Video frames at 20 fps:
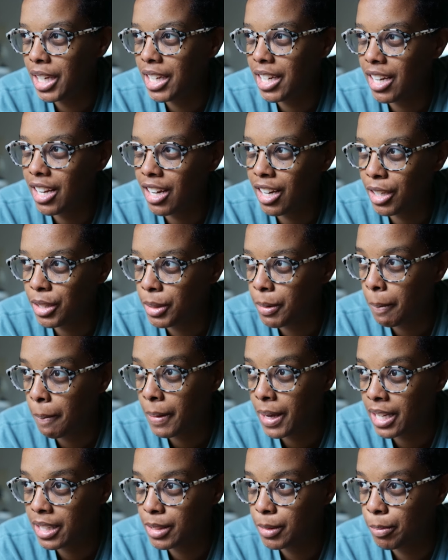not the
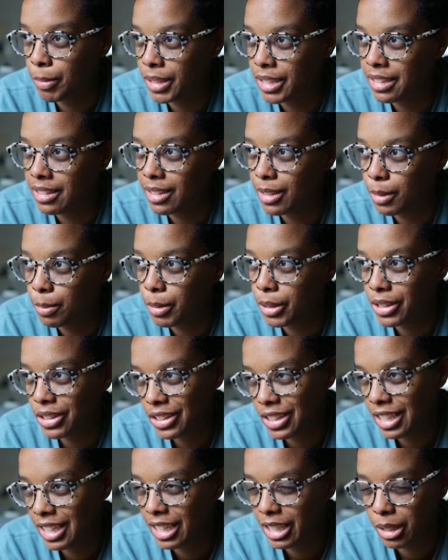best business
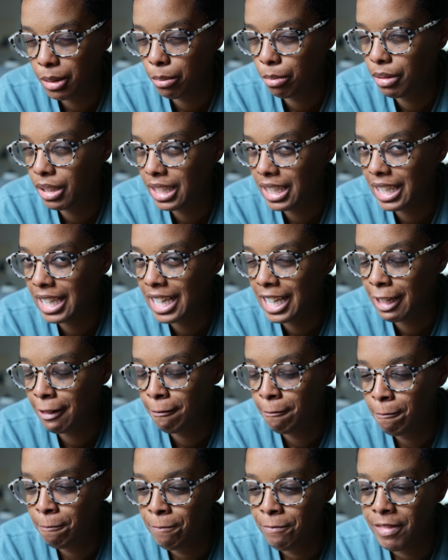person I could be
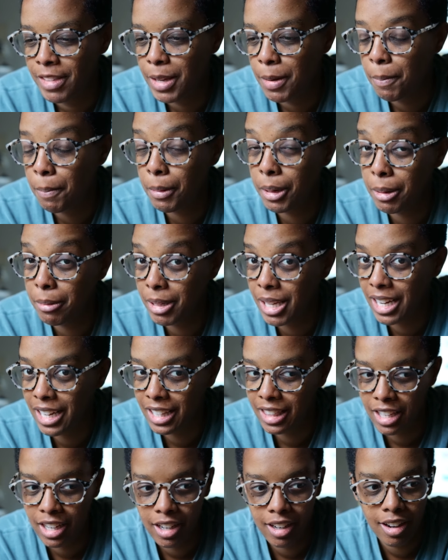yet, but I'm getting
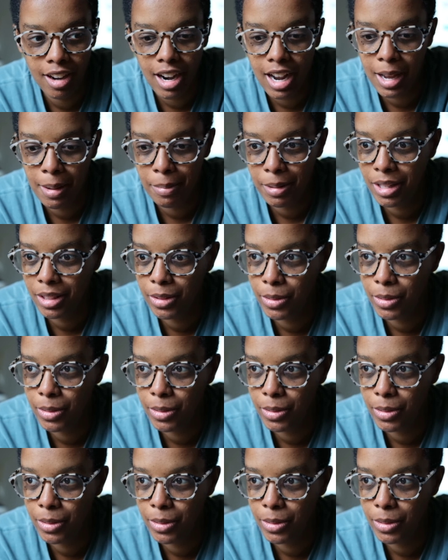there. I bought